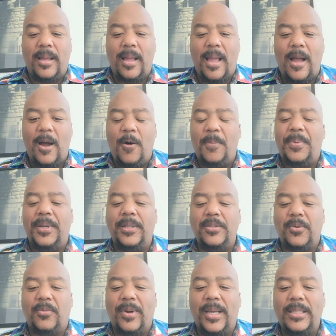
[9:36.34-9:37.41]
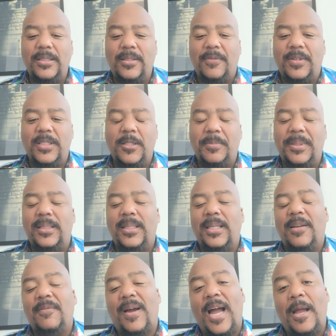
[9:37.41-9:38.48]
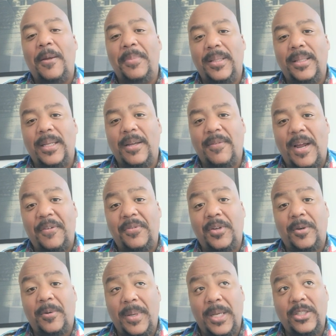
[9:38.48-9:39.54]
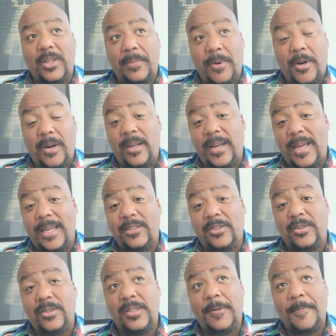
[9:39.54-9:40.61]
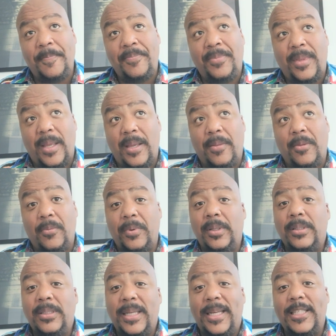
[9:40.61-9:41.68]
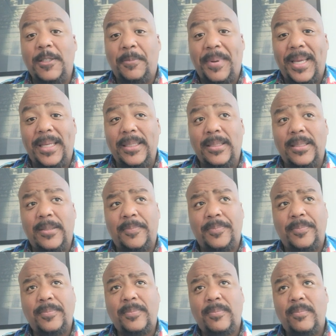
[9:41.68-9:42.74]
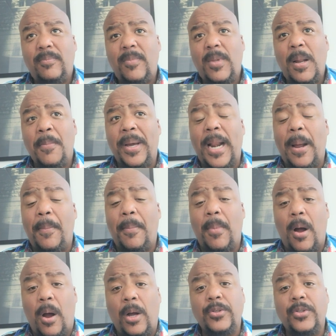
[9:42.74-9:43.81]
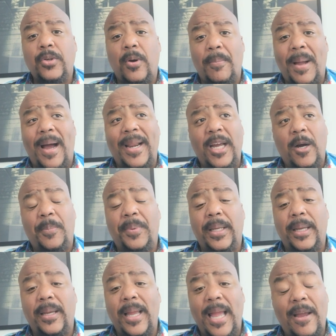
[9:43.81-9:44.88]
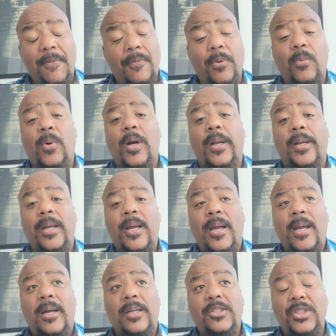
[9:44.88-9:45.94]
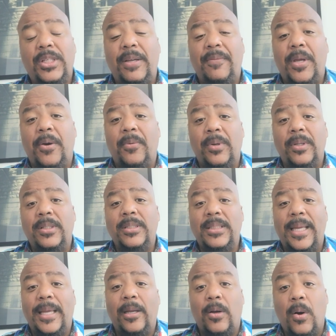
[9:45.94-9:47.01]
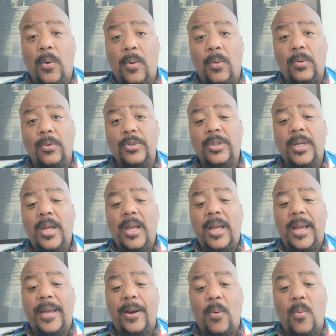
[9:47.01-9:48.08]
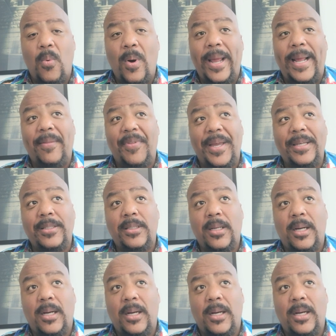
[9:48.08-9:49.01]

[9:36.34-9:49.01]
helping to raise the visibility and viability of African American agents in the real estate space. But I'm also about helping everyone achieve their real estate goals in a way that's